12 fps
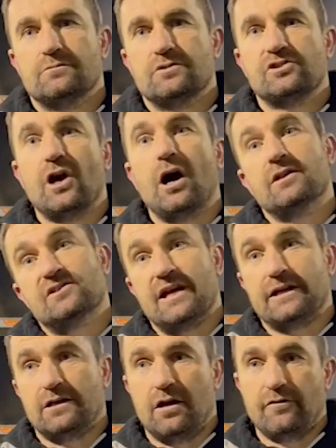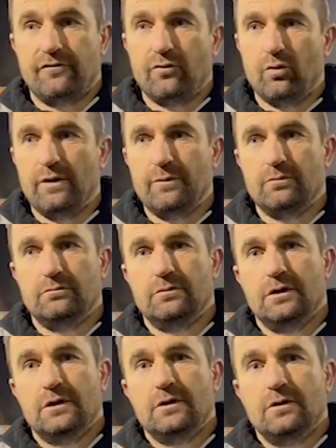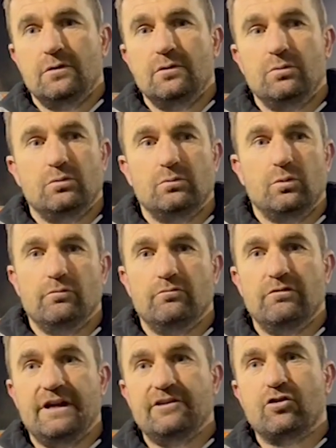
Start of the second half, I thought we were really